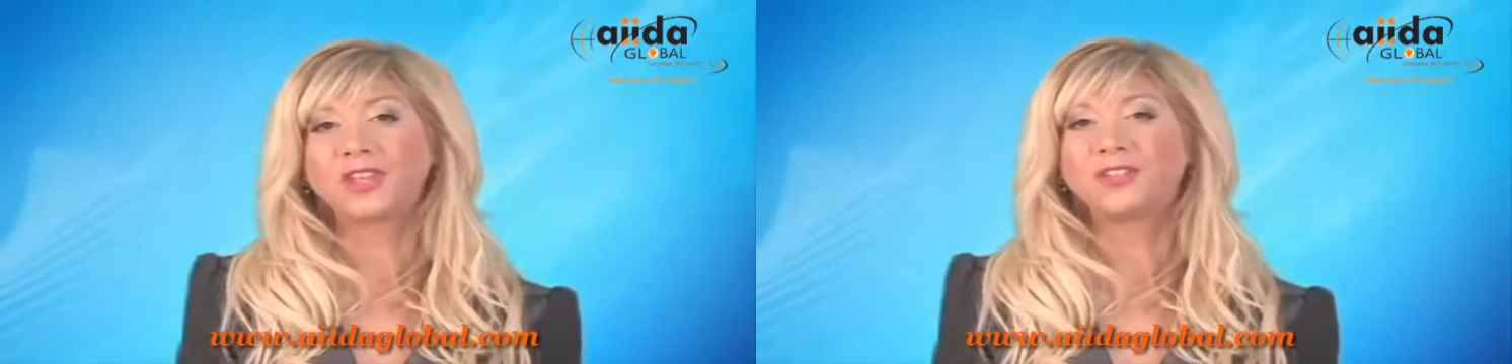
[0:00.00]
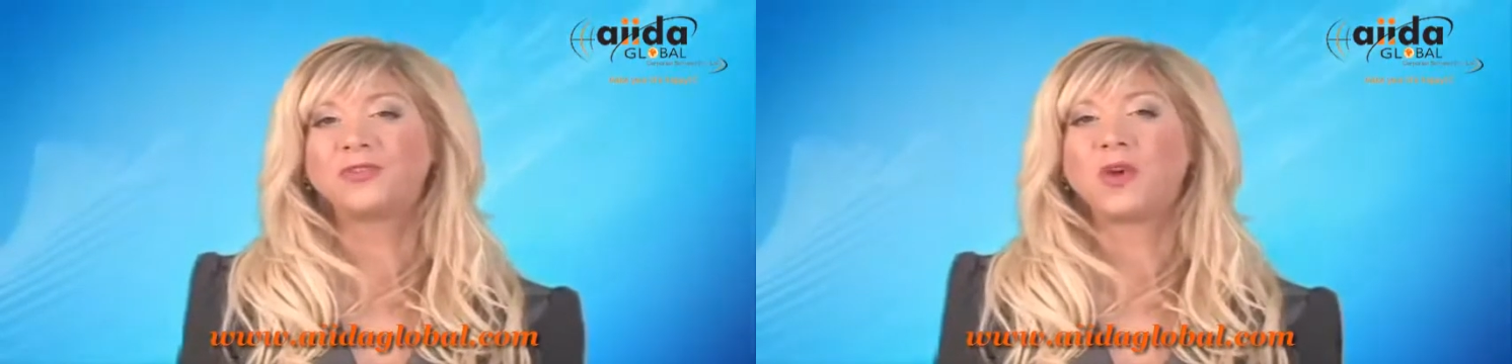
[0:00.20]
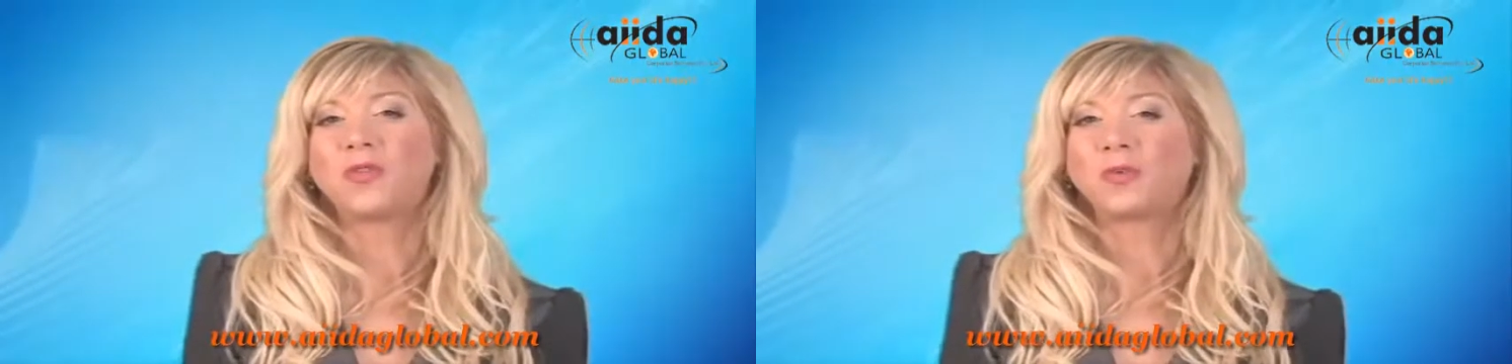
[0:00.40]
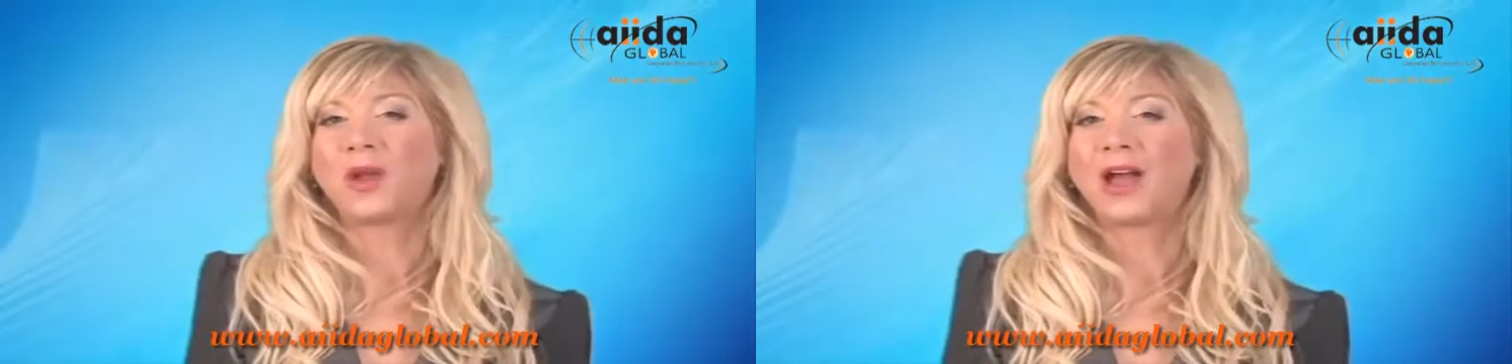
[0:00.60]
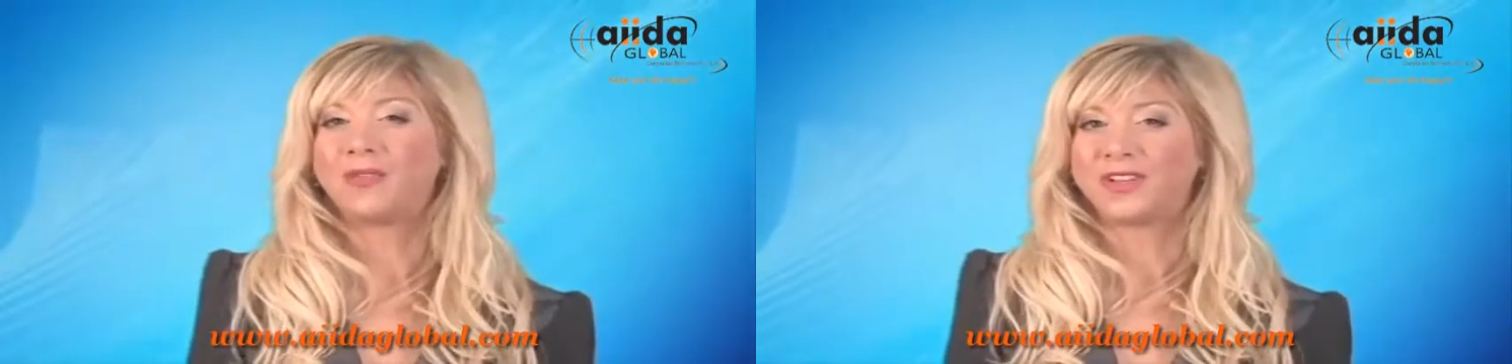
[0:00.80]
that you know the
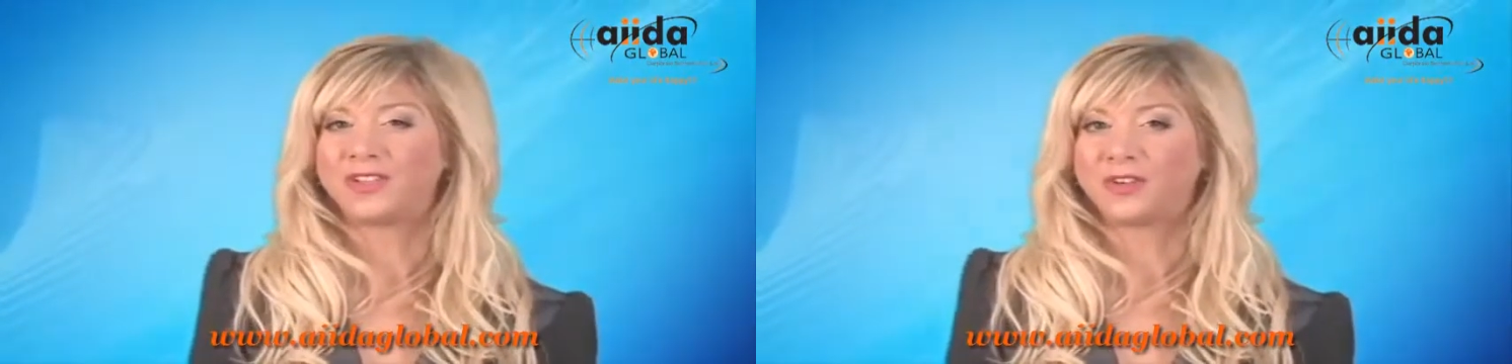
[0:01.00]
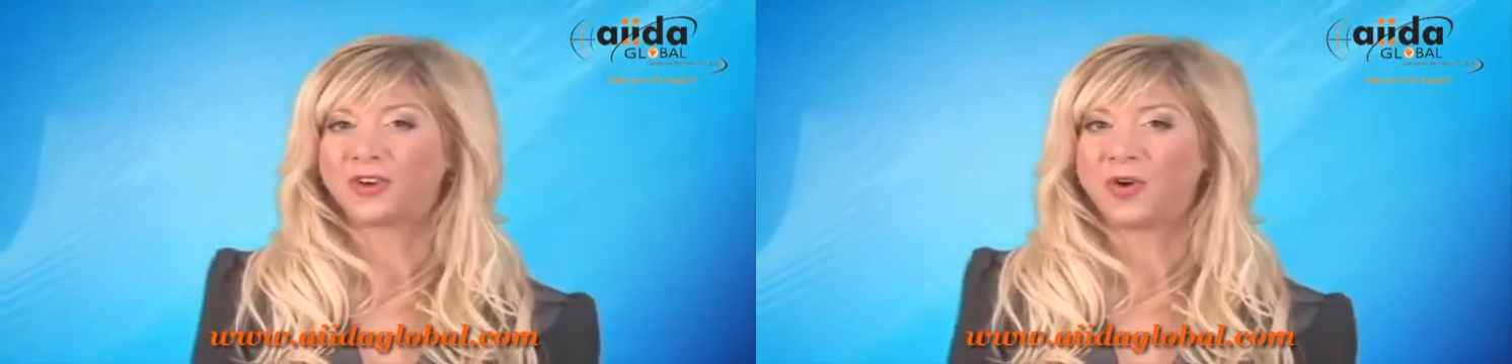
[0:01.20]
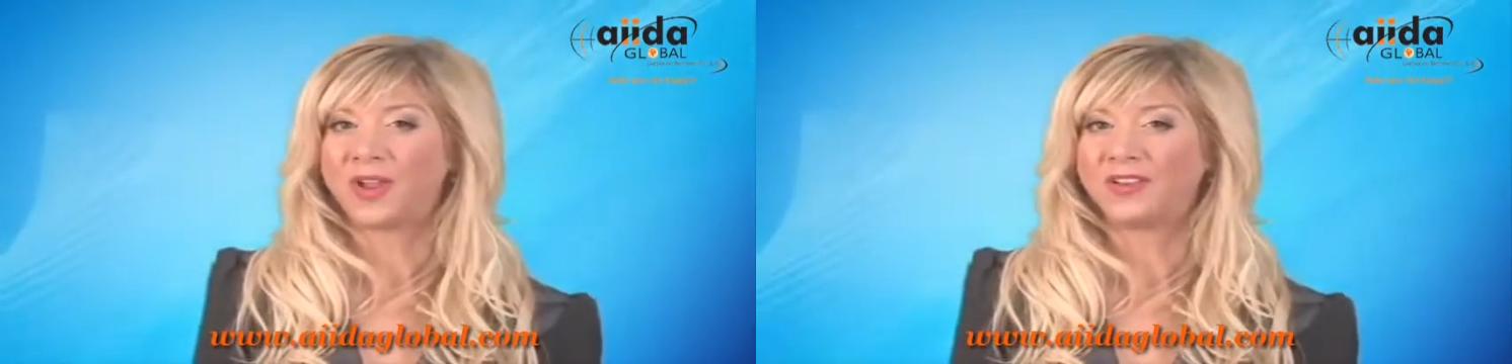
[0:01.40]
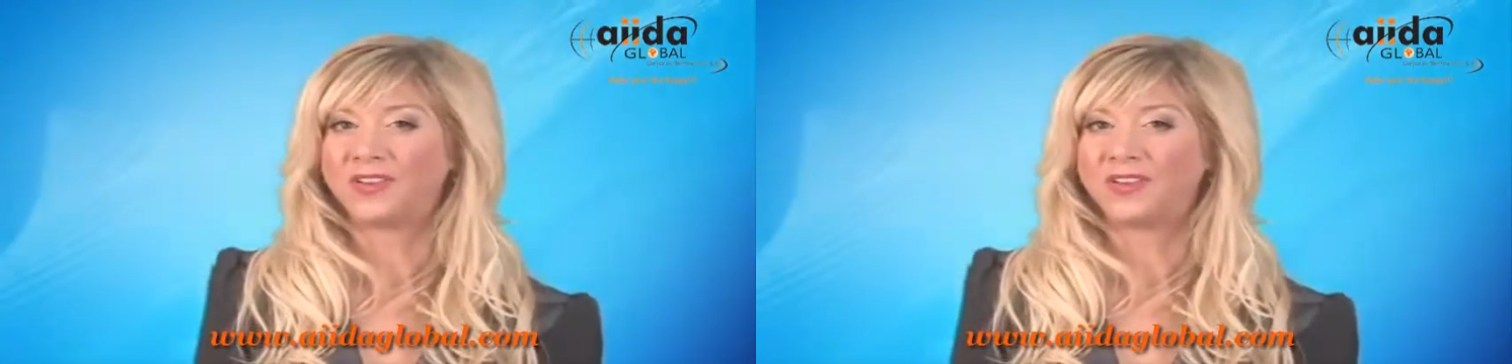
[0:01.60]
route that you're going